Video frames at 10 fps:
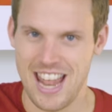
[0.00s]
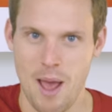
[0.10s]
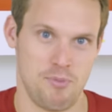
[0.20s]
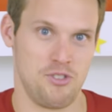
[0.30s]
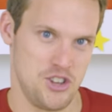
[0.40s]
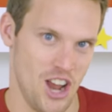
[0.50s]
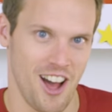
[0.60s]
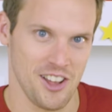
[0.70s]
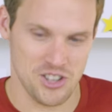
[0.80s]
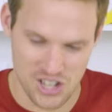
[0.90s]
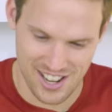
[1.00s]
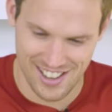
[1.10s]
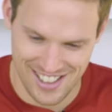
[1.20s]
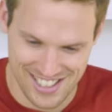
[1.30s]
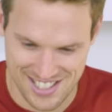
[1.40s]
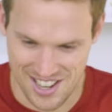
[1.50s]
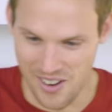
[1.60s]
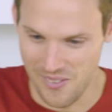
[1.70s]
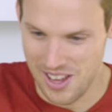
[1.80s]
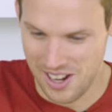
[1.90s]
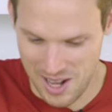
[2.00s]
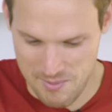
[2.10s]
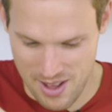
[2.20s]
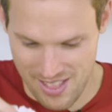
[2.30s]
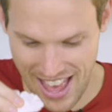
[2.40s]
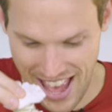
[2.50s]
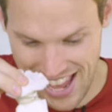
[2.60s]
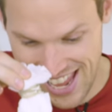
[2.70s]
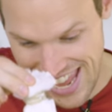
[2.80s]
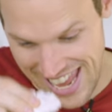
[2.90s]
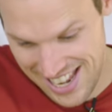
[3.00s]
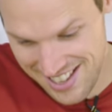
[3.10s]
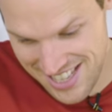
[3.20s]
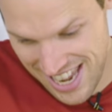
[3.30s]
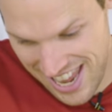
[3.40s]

depth charge. So we are going to put that into